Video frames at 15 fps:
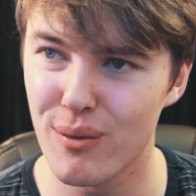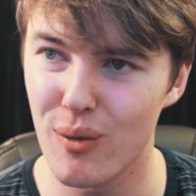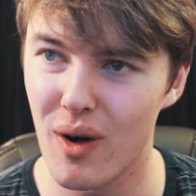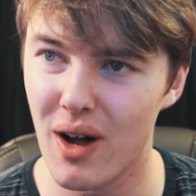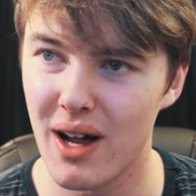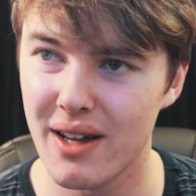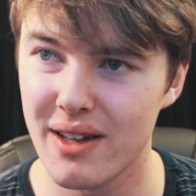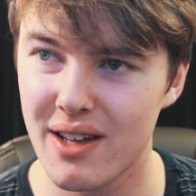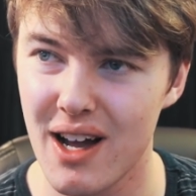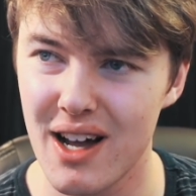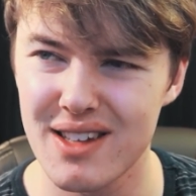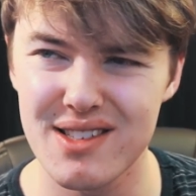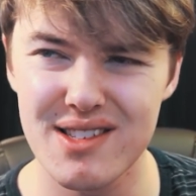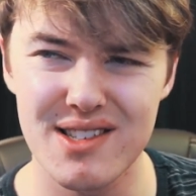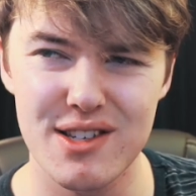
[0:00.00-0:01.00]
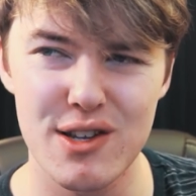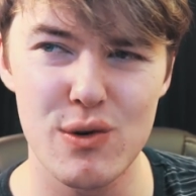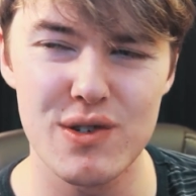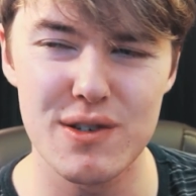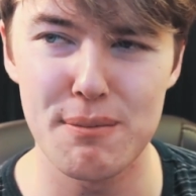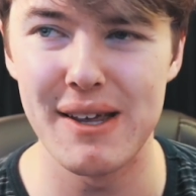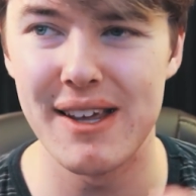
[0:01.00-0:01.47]
I can't still
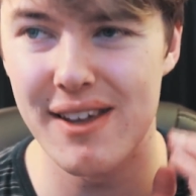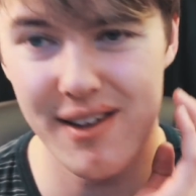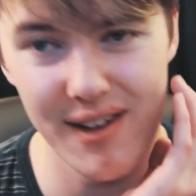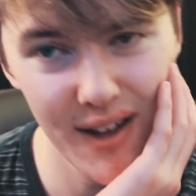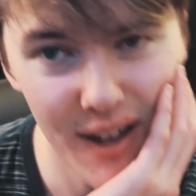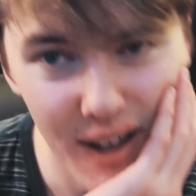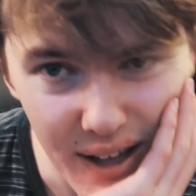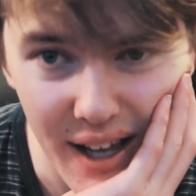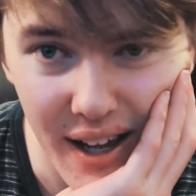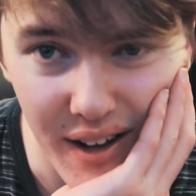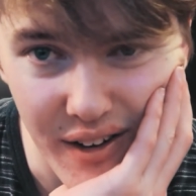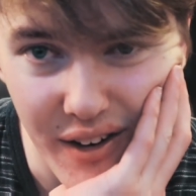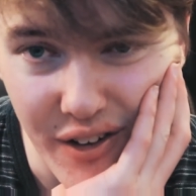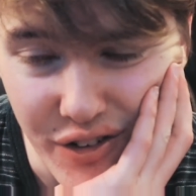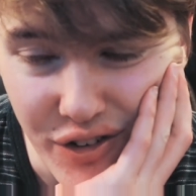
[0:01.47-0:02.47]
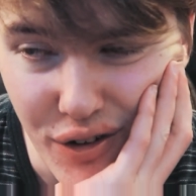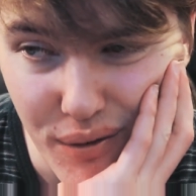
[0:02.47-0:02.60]
speak English.